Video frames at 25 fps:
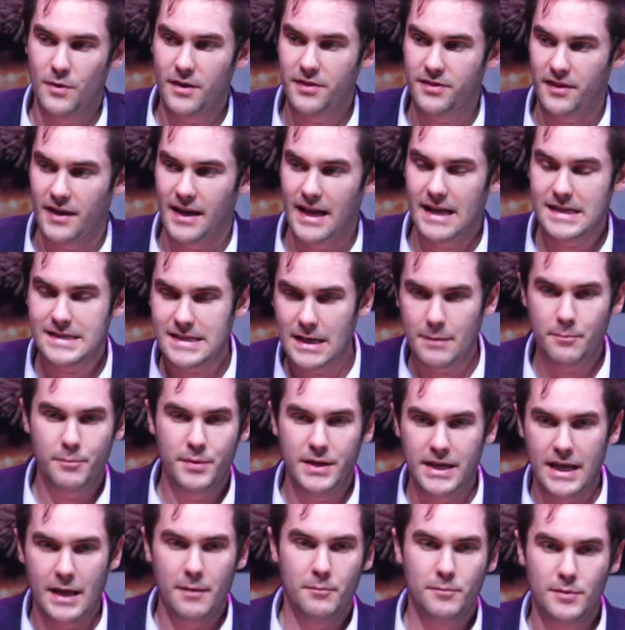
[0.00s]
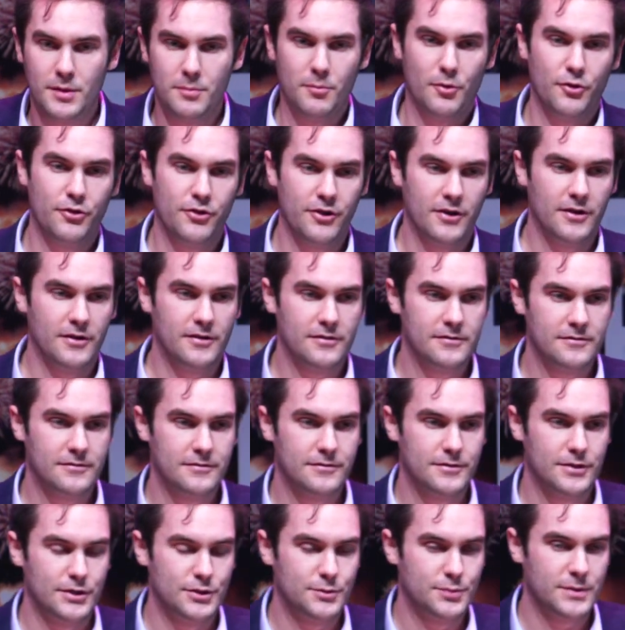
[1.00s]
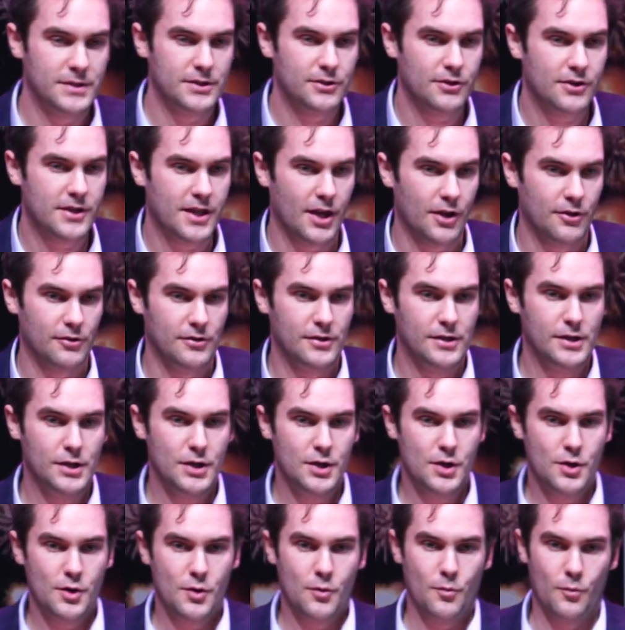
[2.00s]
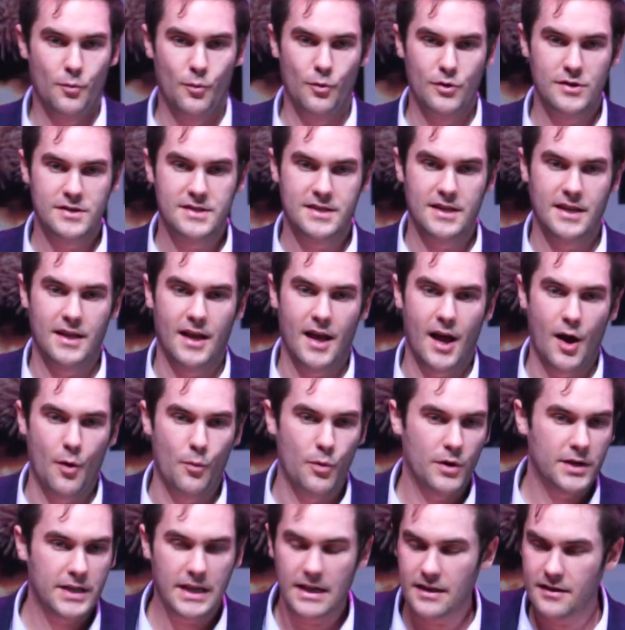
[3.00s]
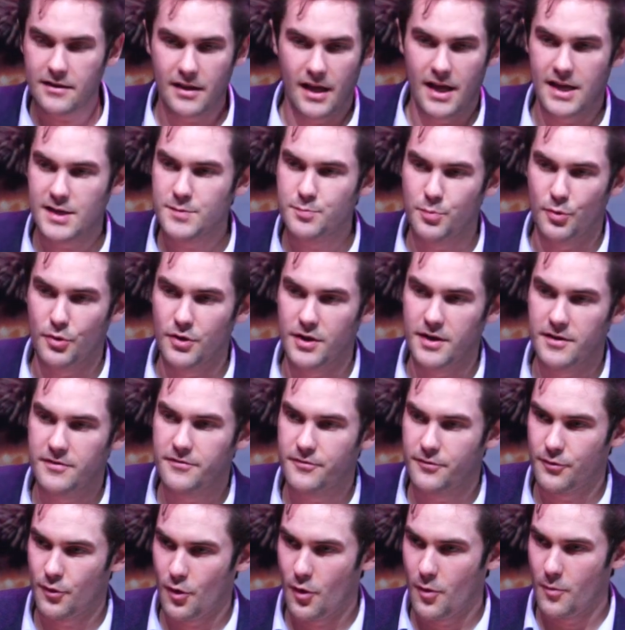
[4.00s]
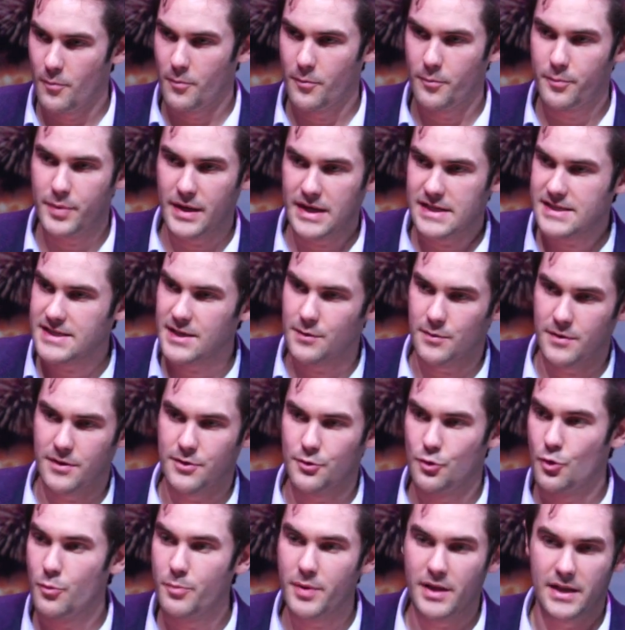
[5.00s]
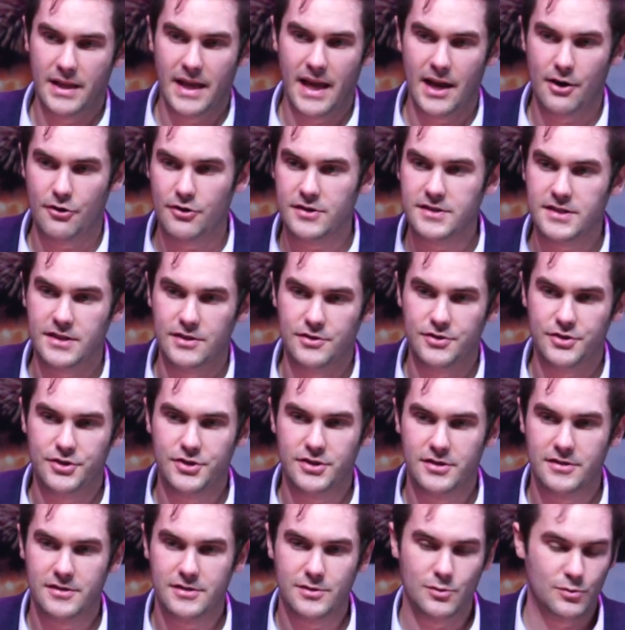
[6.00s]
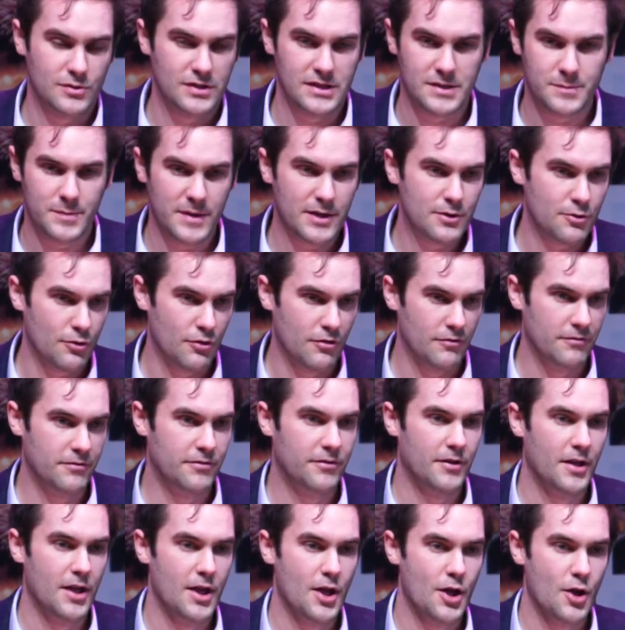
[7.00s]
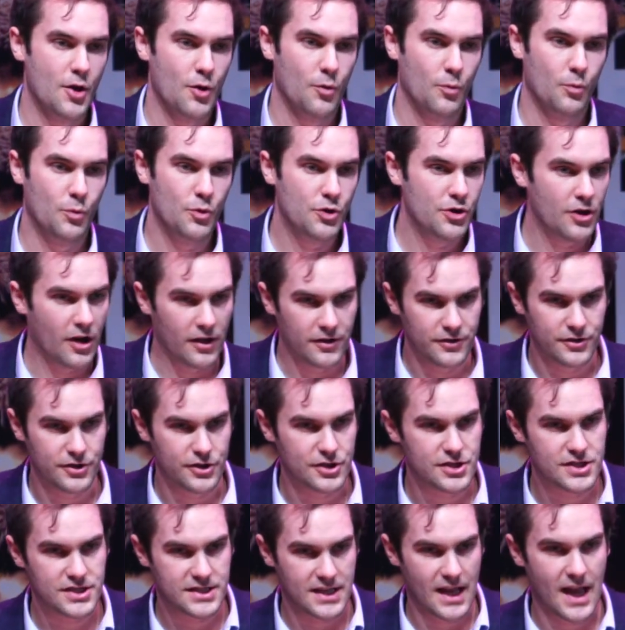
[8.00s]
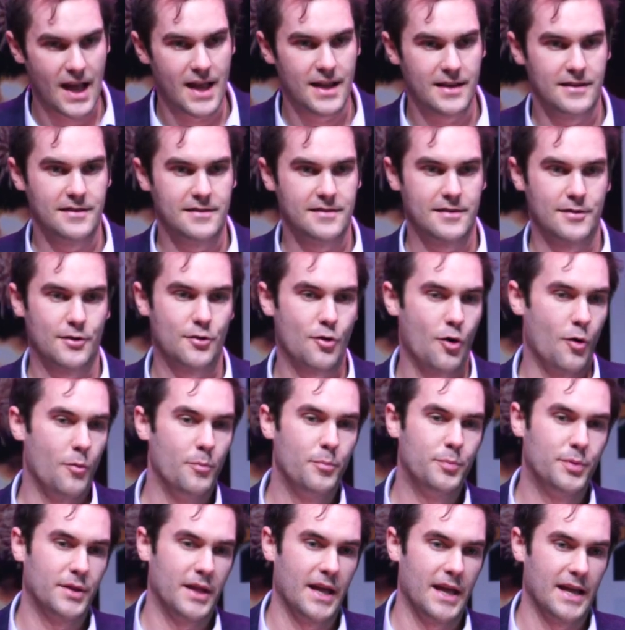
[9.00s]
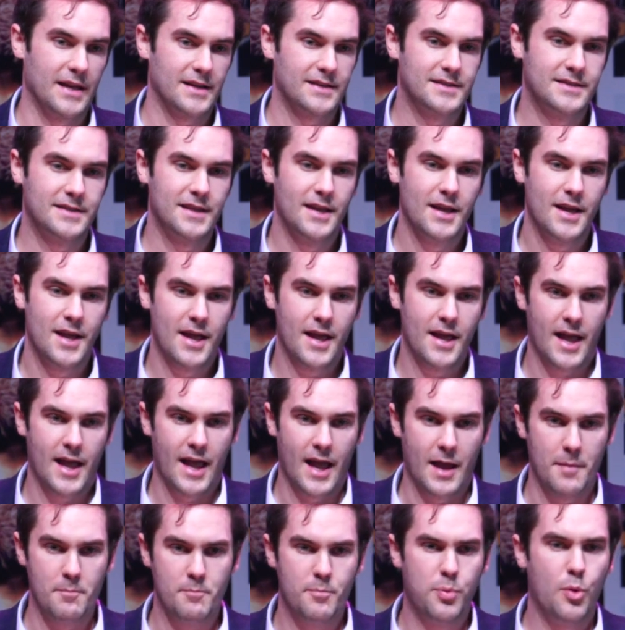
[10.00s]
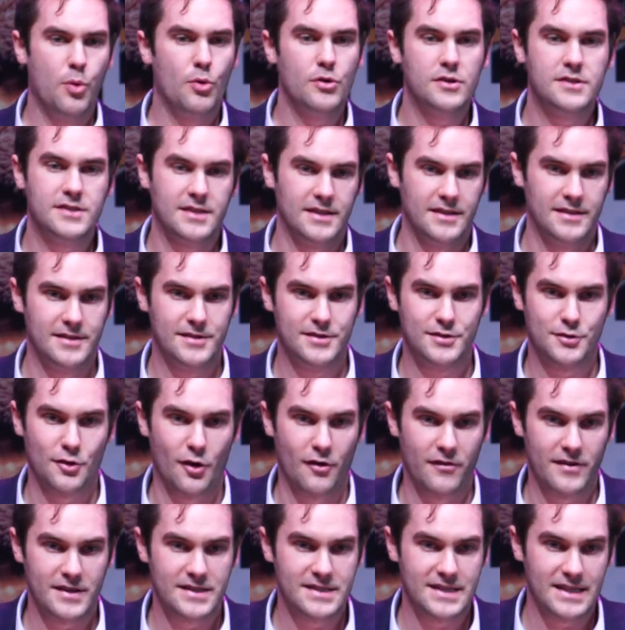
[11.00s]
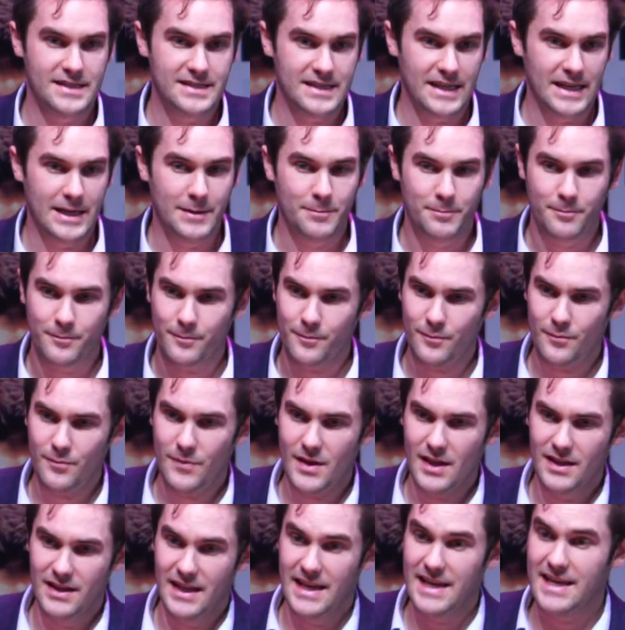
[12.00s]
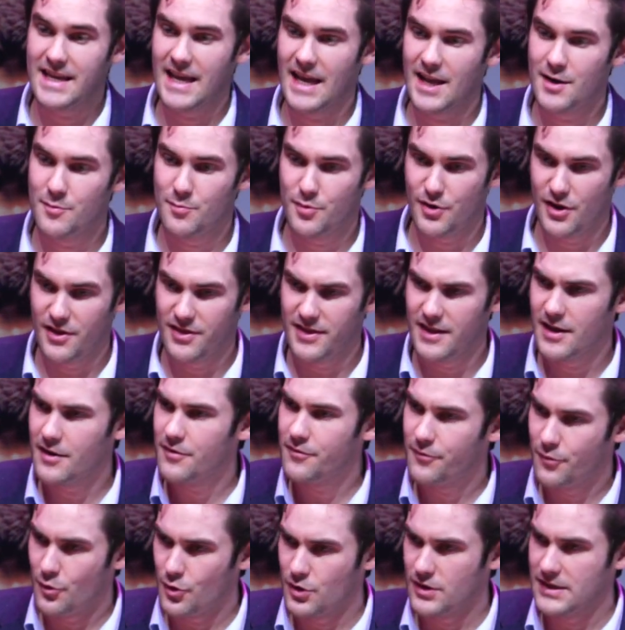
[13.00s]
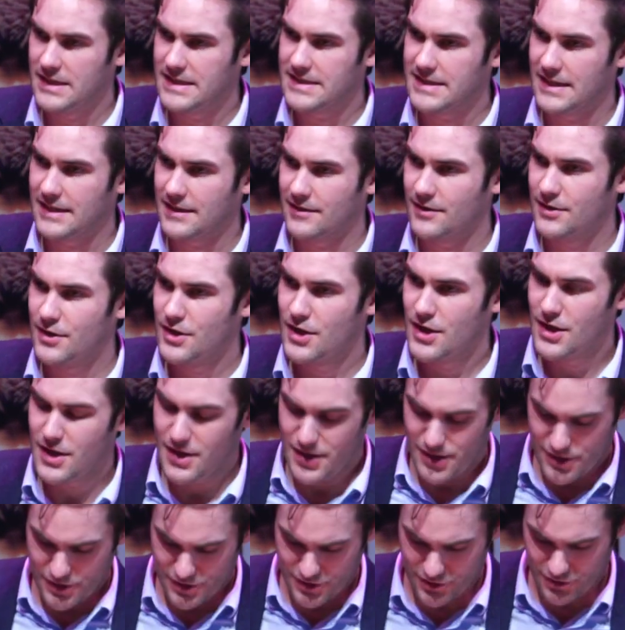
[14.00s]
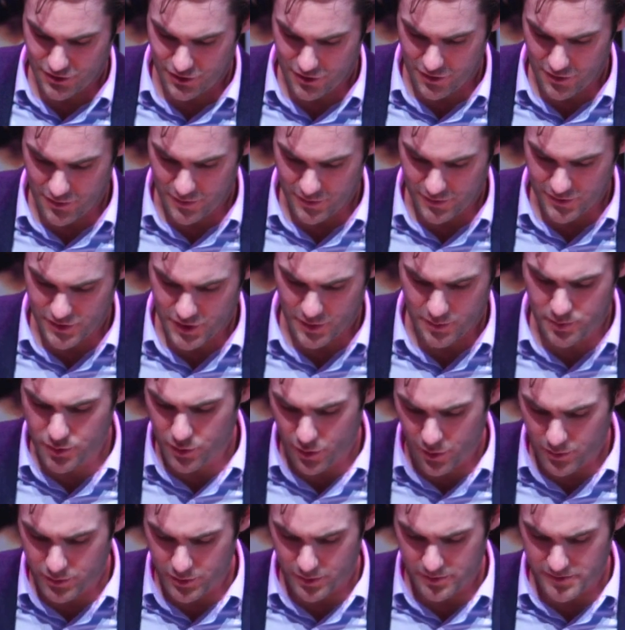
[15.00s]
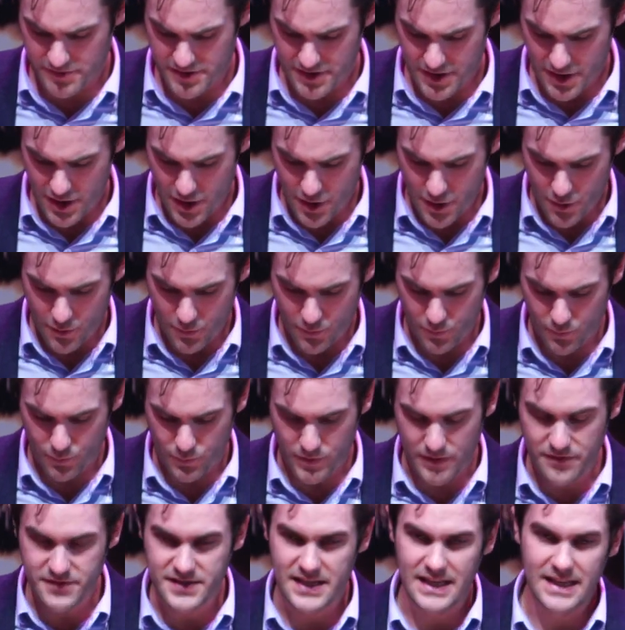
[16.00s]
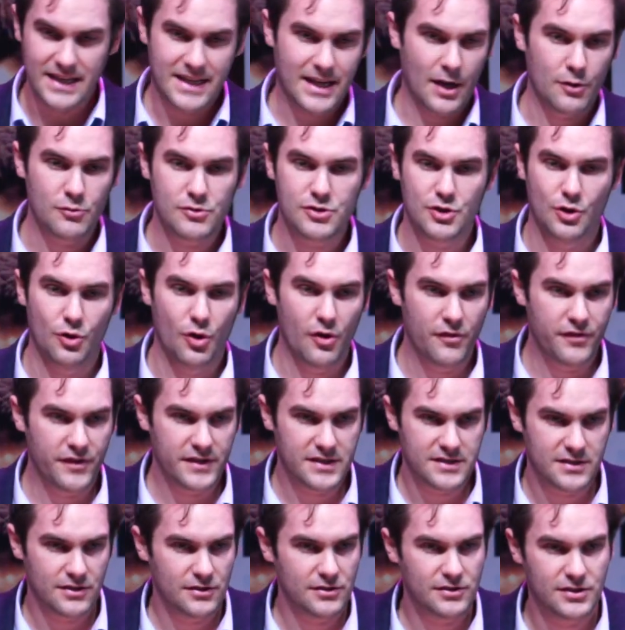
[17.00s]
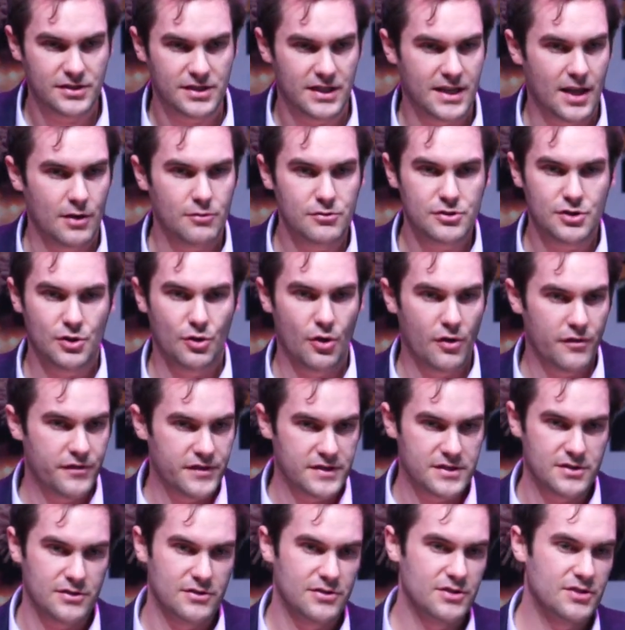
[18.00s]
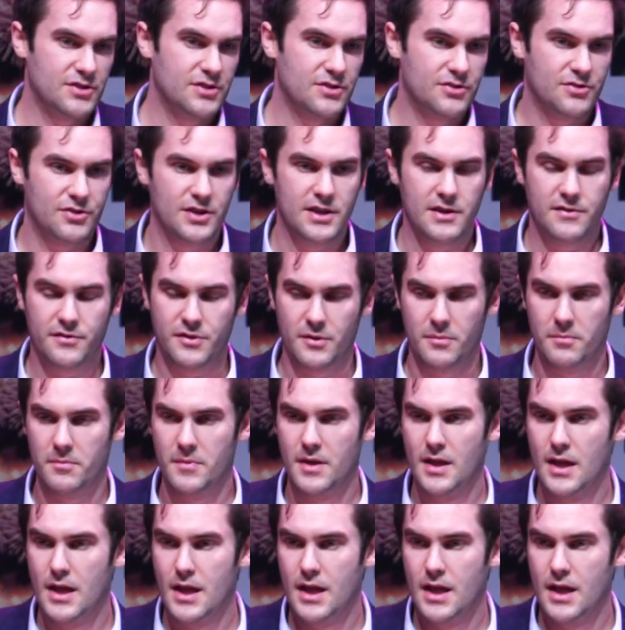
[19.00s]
with an SNP emblem on their Twitter account was that a working class boy from Paisley with no built heritage, so to speak of, wouldn't understand the complex importance of a city like Edinburgh and therefore leading to problems. We've seen council officers, three of them,